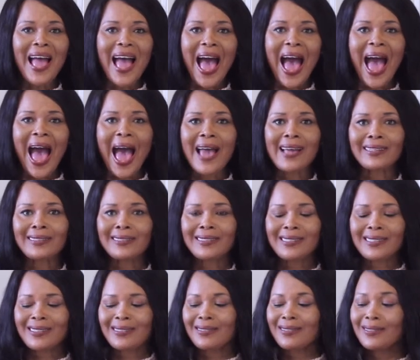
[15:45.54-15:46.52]
and
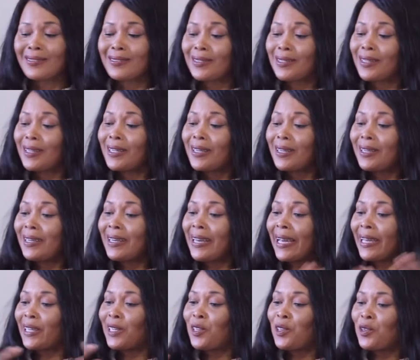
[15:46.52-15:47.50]

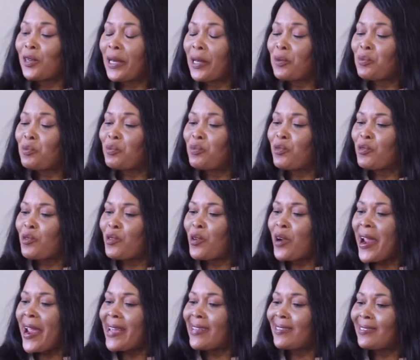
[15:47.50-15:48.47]
let you
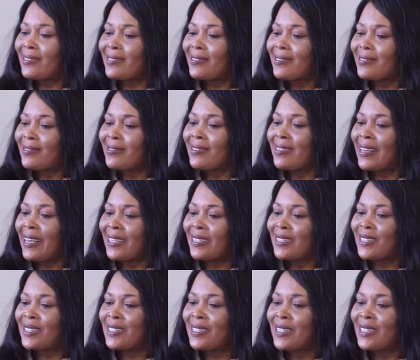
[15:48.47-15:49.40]
embrace this